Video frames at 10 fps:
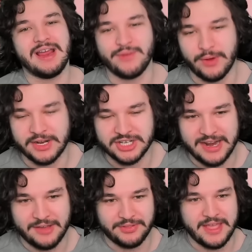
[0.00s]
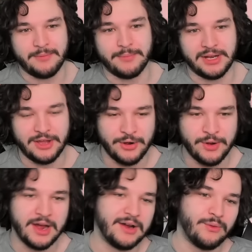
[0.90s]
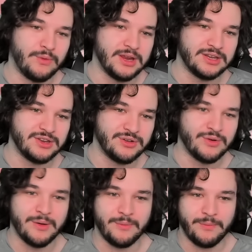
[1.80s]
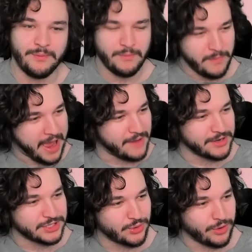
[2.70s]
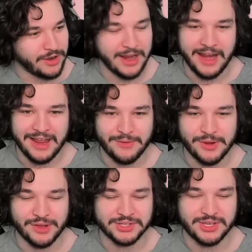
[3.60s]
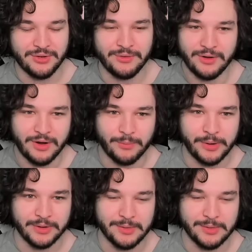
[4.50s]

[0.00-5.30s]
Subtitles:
If you want to check it out down below, we do have a Discord, and we also are probably going